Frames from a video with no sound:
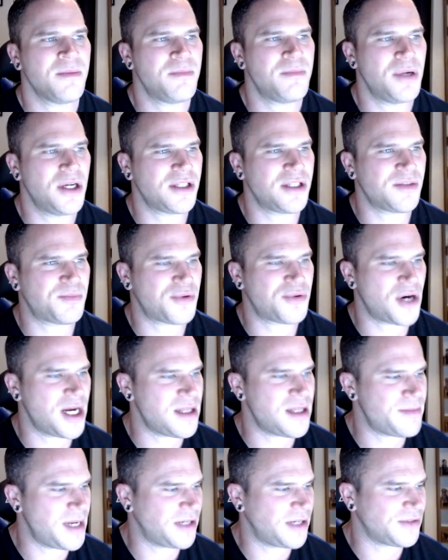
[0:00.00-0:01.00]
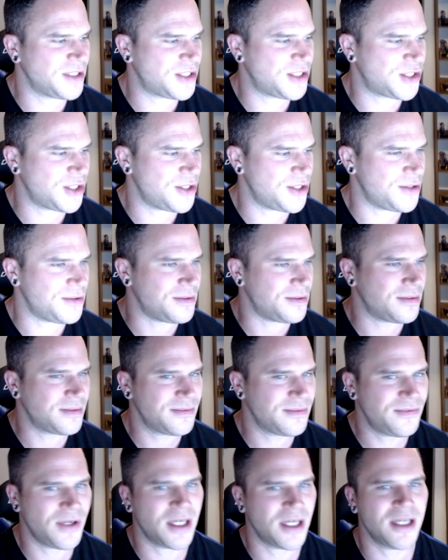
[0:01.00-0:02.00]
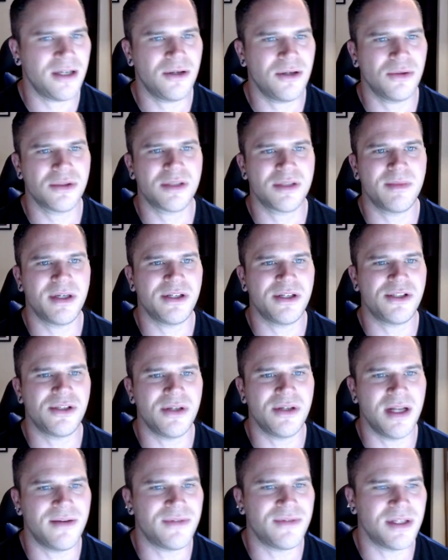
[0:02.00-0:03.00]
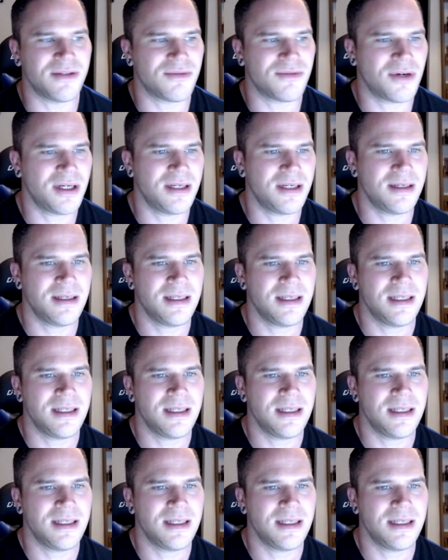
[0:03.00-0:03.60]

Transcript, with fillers: Birds of Prey, the Mary Sue. Fucking course the Mary Sue loved it, right?